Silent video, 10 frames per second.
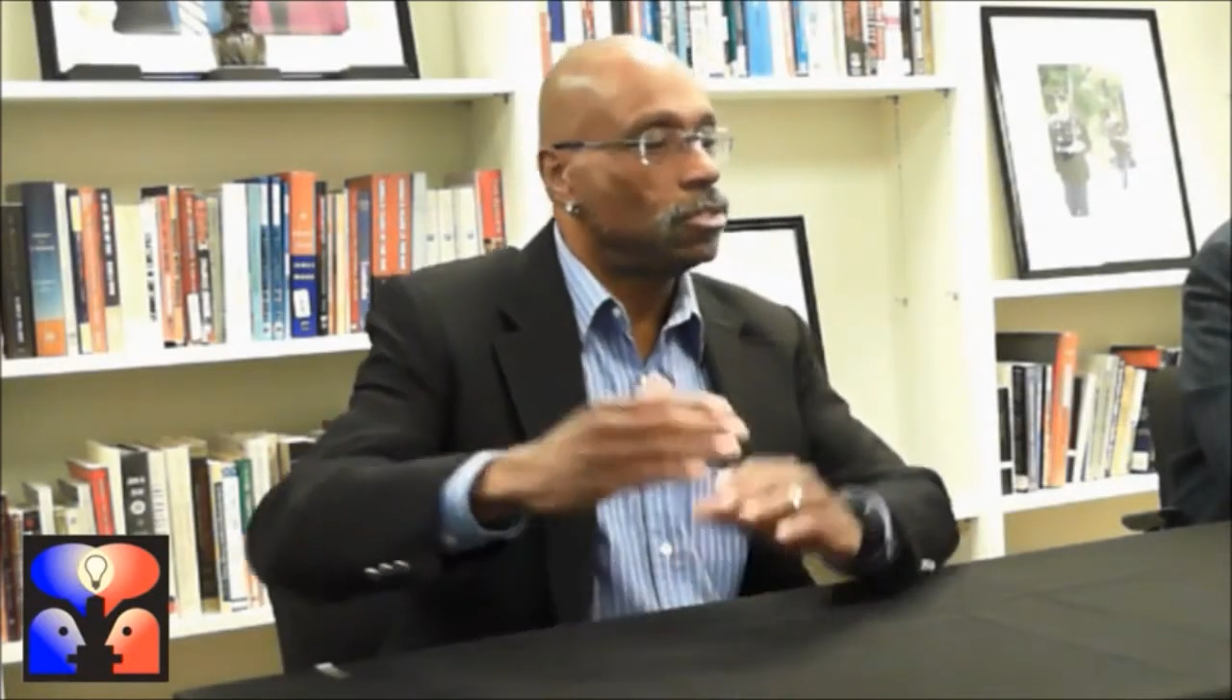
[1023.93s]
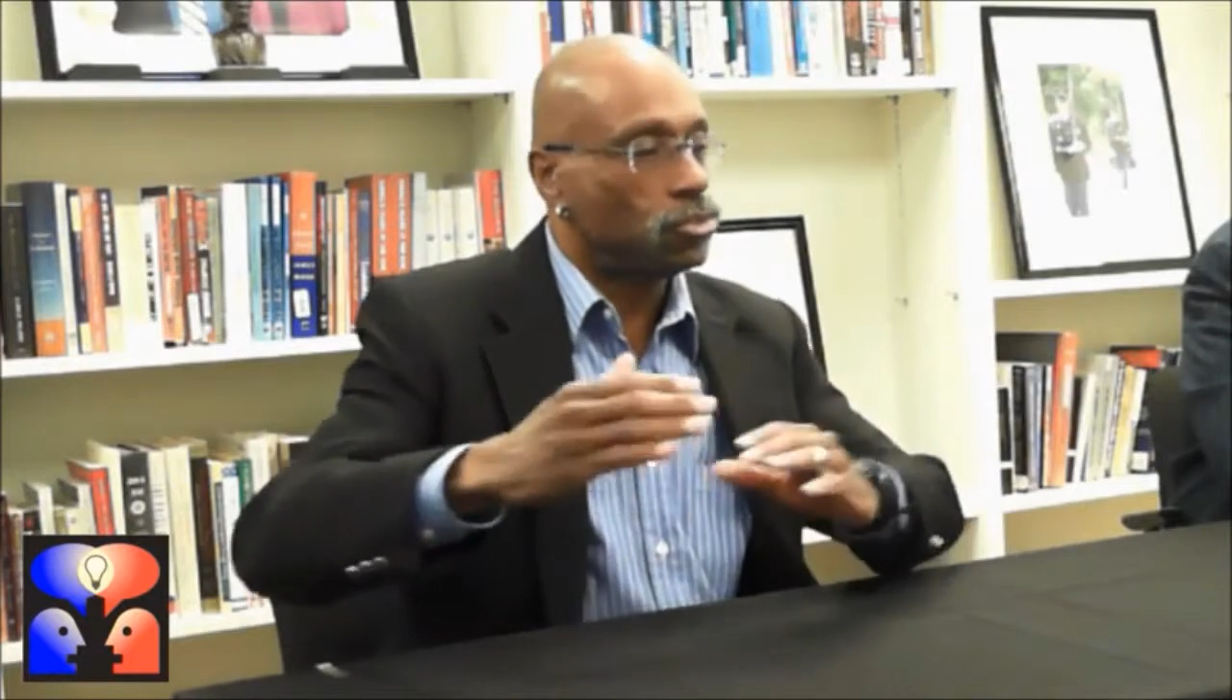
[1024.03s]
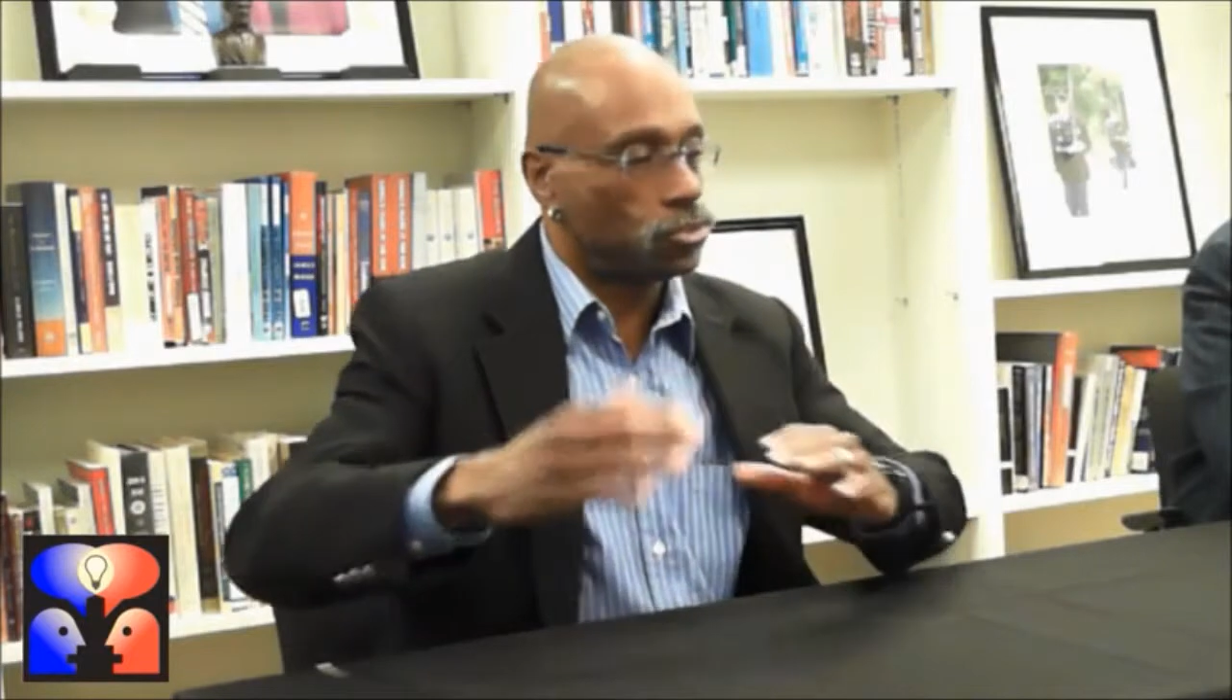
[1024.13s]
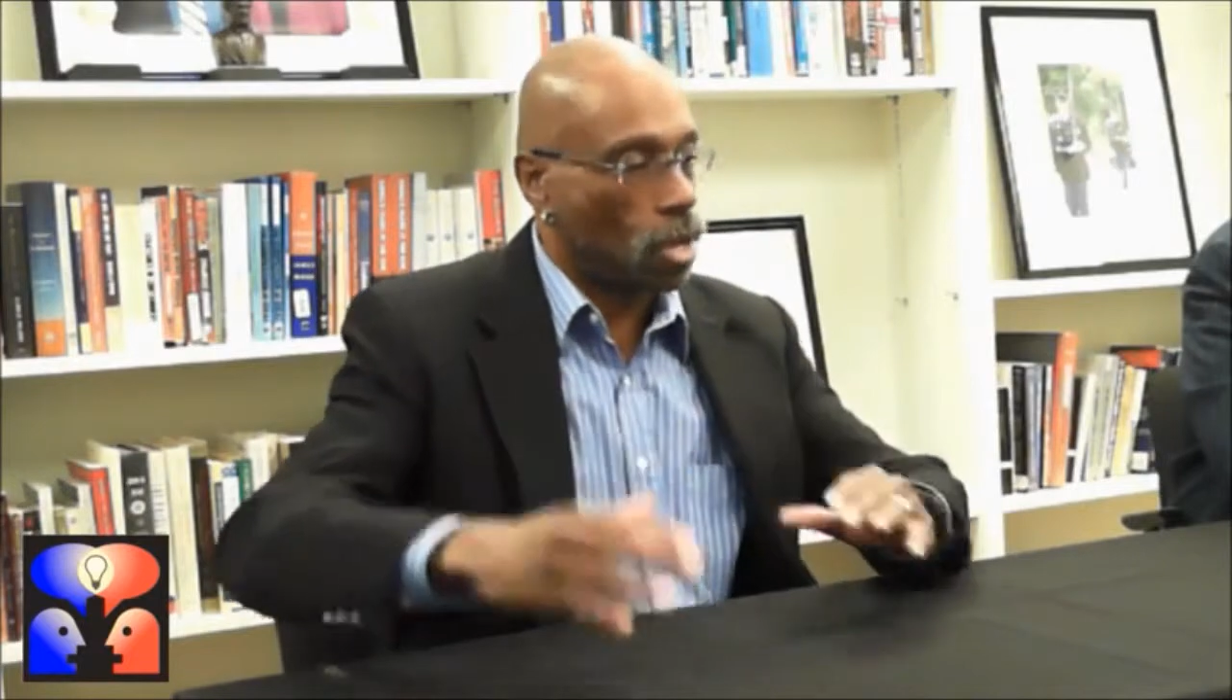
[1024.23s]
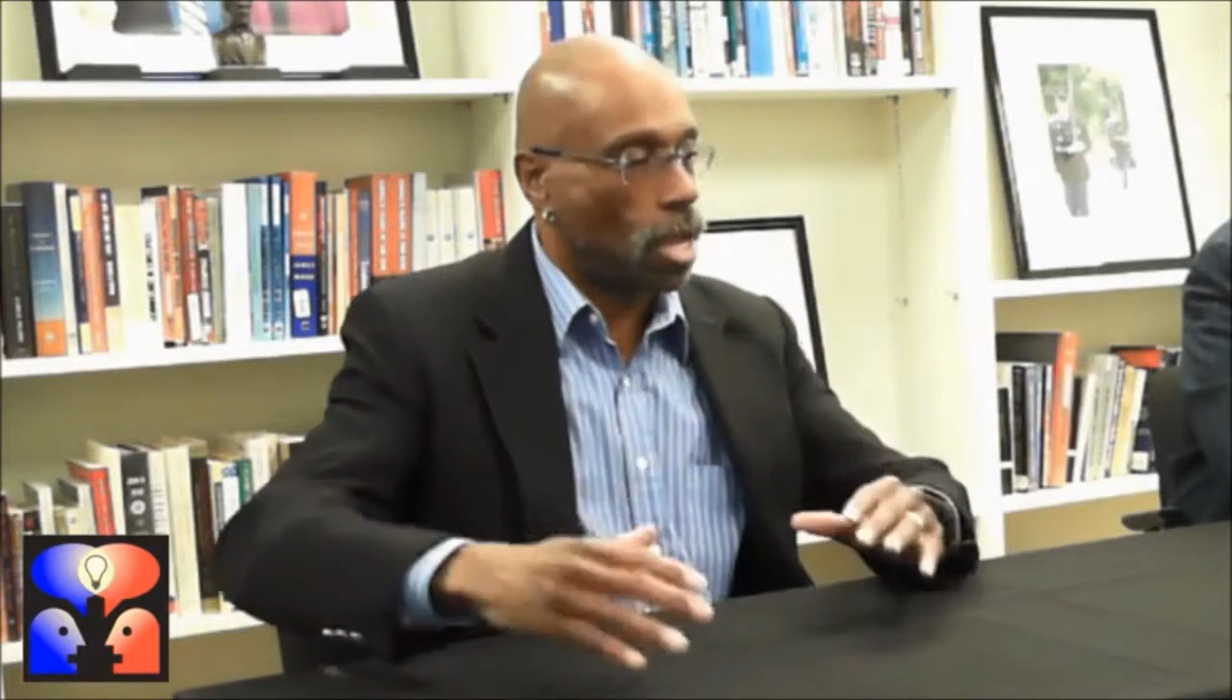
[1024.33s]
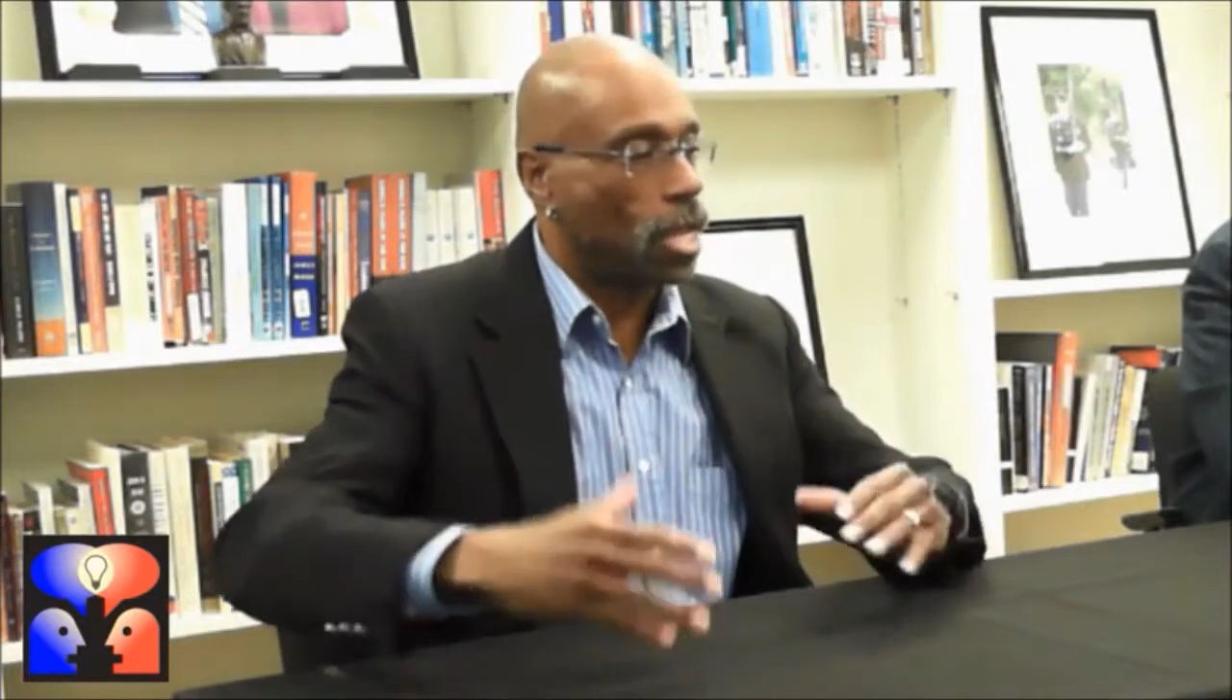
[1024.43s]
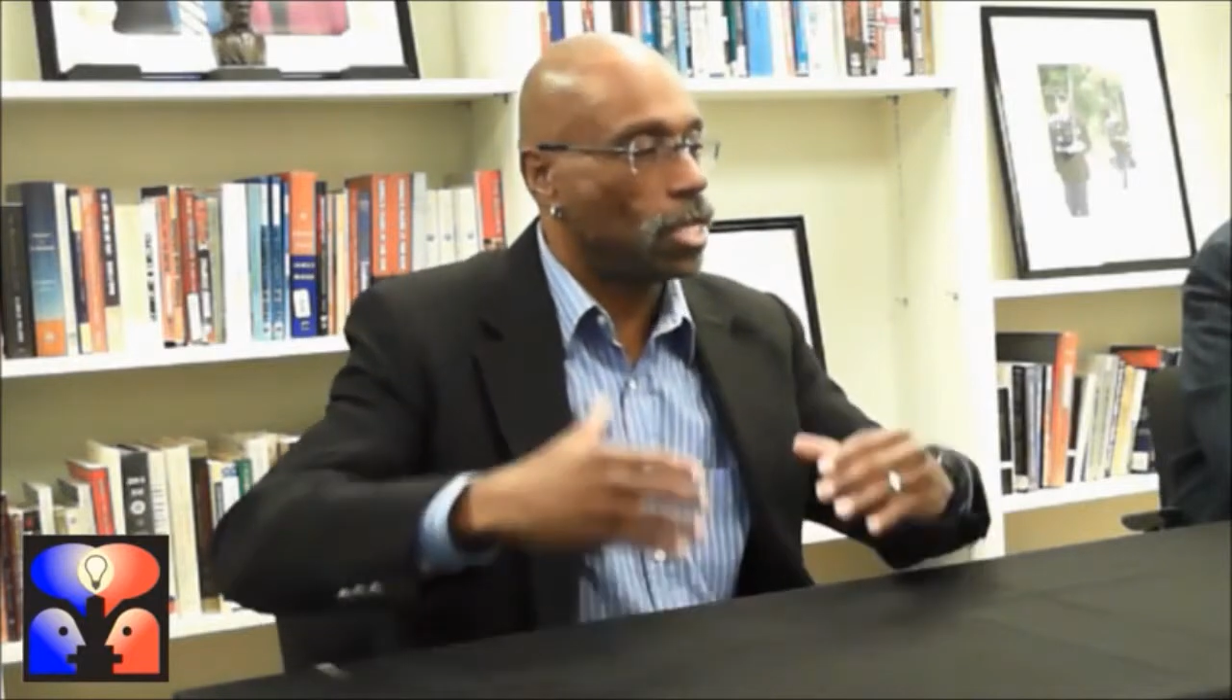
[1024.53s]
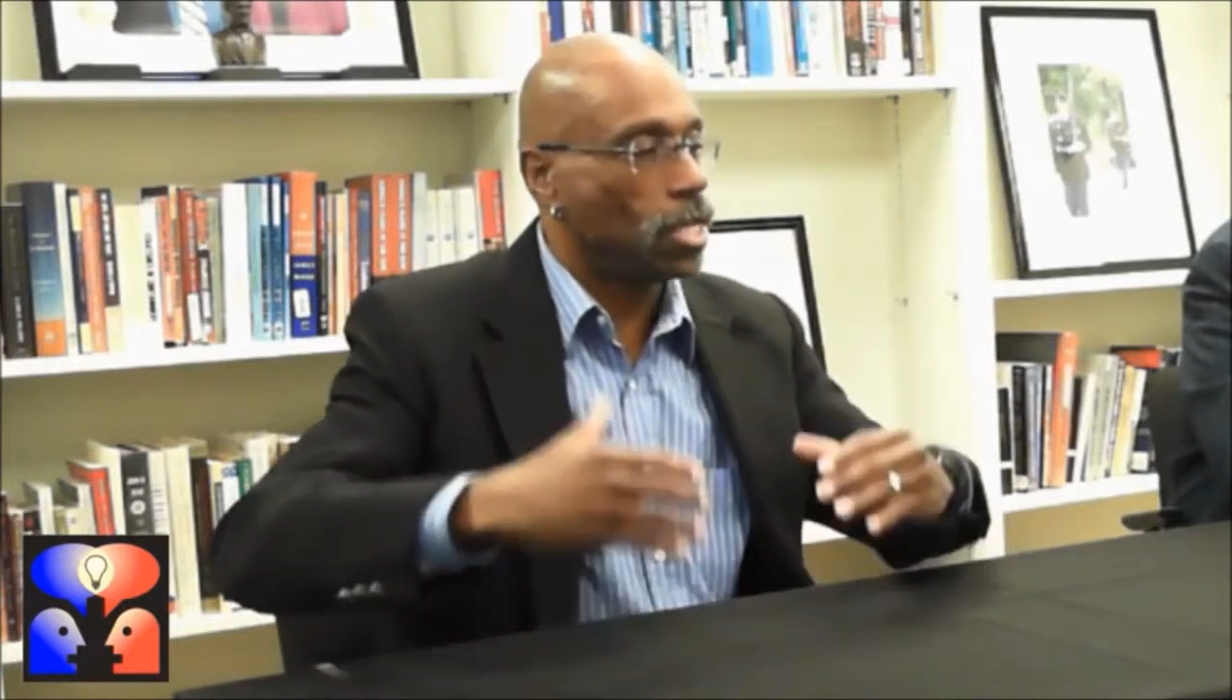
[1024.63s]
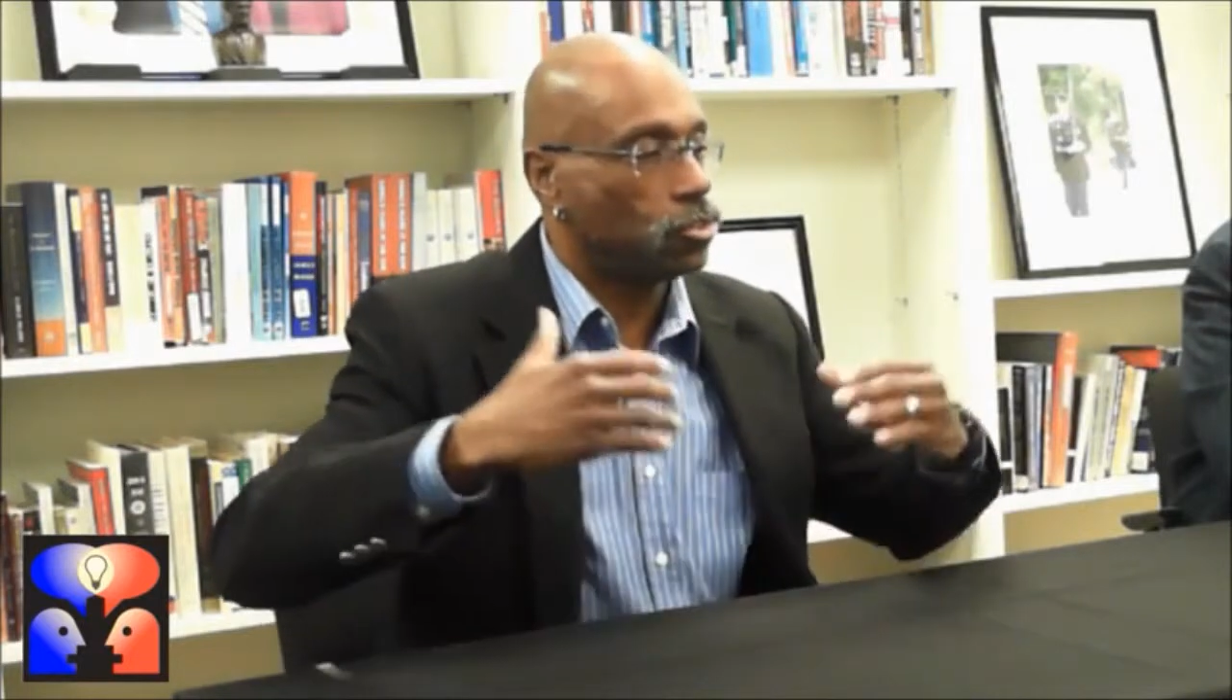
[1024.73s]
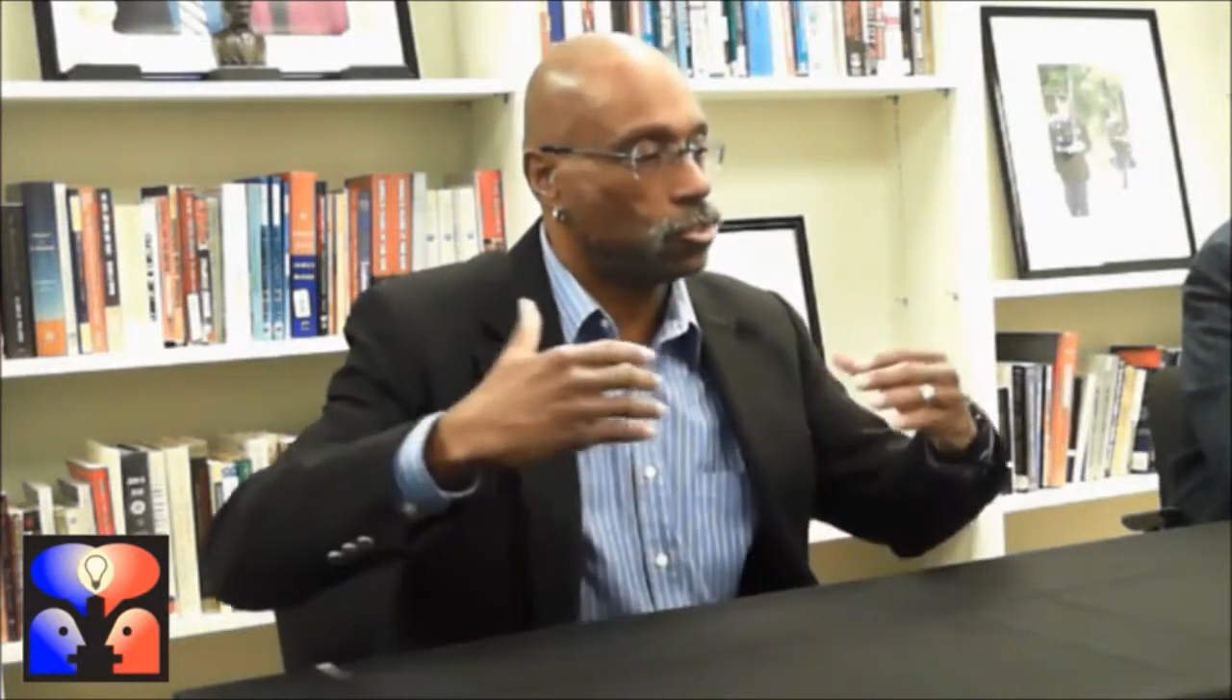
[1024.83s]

trying